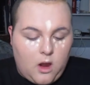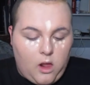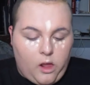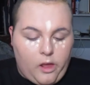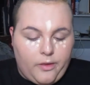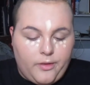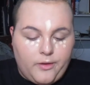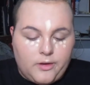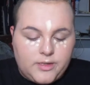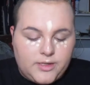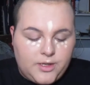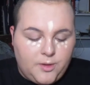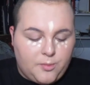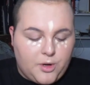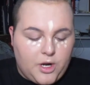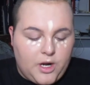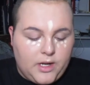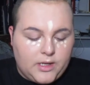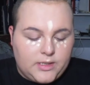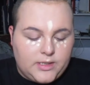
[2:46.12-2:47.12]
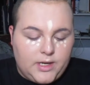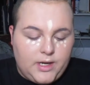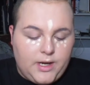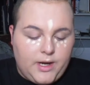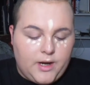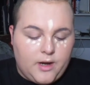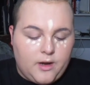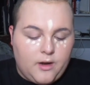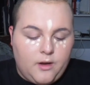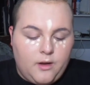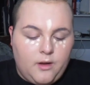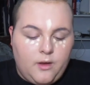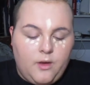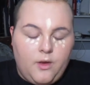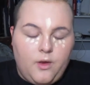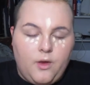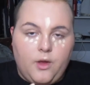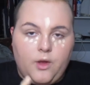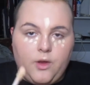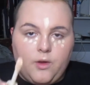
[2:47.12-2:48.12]
Like there's still product in here.
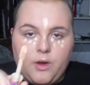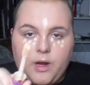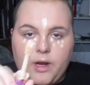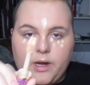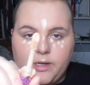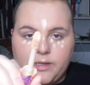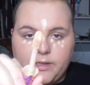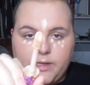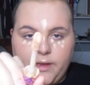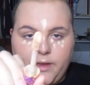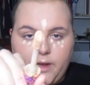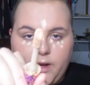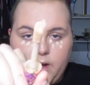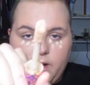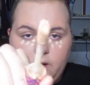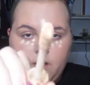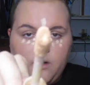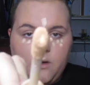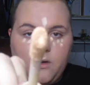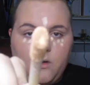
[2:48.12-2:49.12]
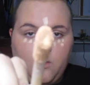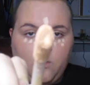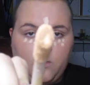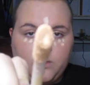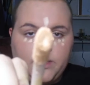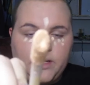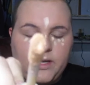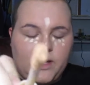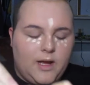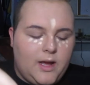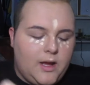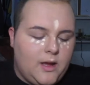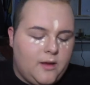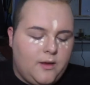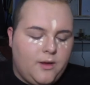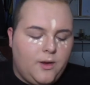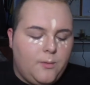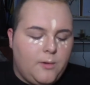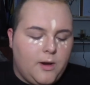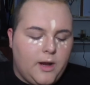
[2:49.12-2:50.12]
You can kind of see that it holds it.
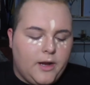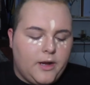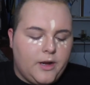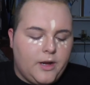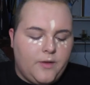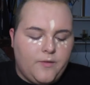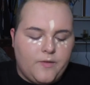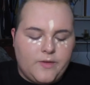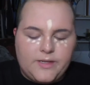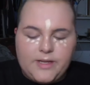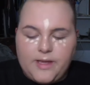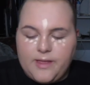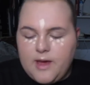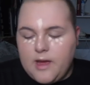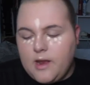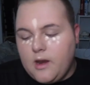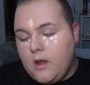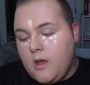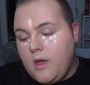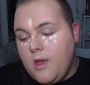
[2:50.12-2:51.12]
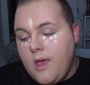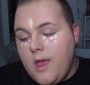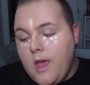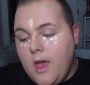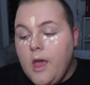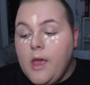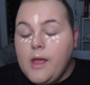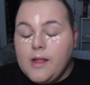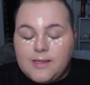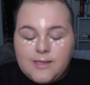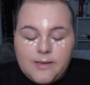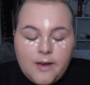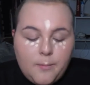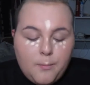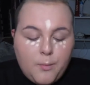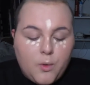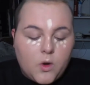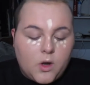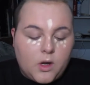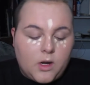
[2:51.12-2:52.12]
You probably couldn't even see that. It's not
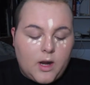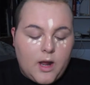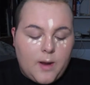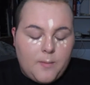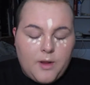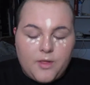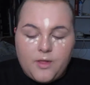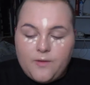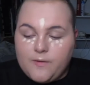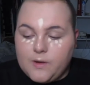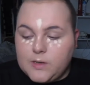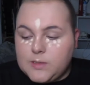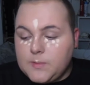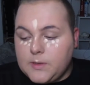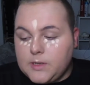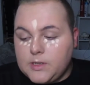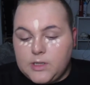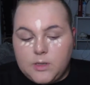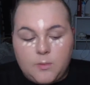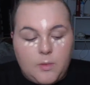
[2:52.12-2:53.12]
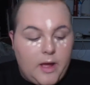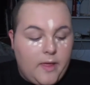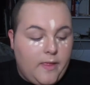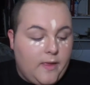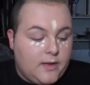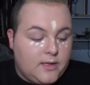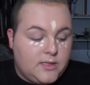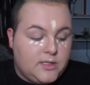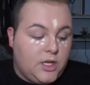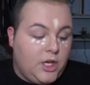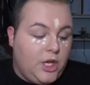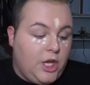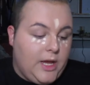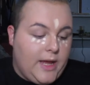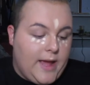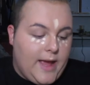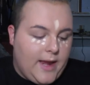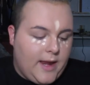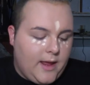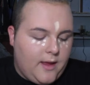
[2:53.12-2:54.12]
important. I'm not the first person to buy this. You
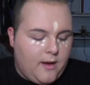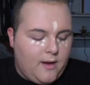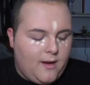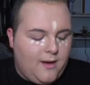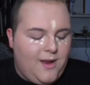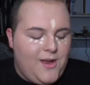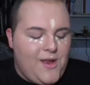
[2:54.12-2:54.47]
get it.